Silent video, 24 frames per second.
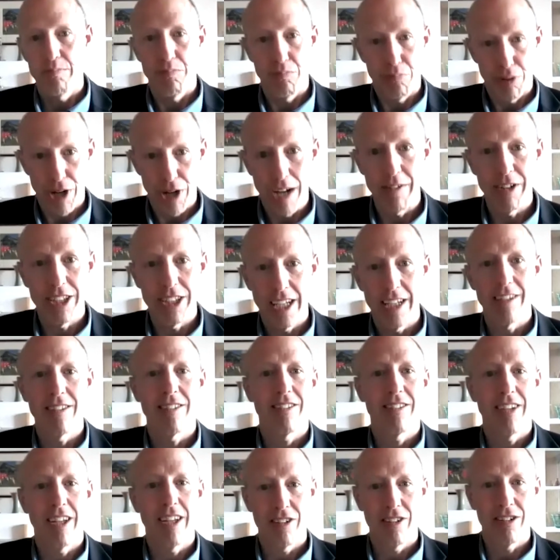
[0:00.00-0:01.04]
private data
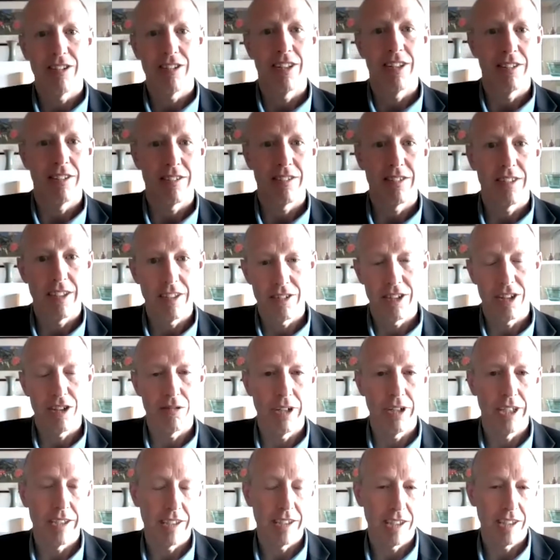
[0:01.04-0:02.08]
center that they're
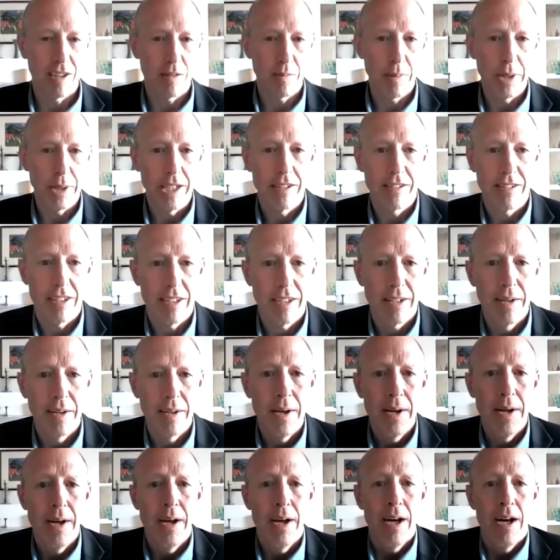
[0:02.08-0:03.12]
renting space
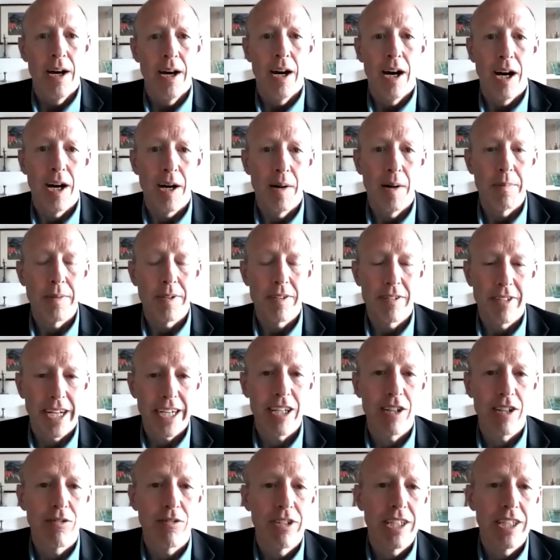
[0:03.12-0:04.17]
in.
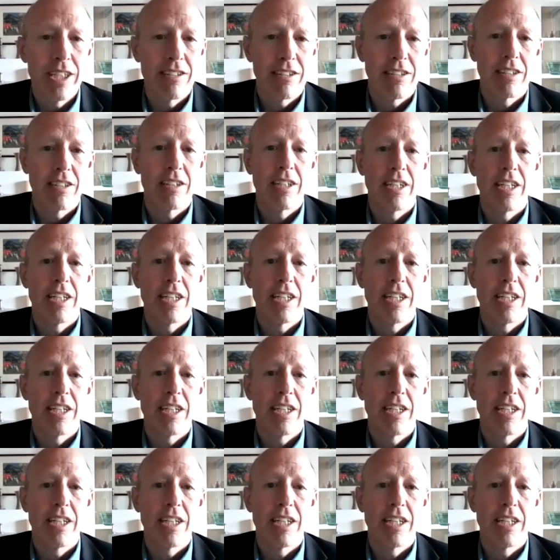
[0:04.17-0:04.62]
Second reason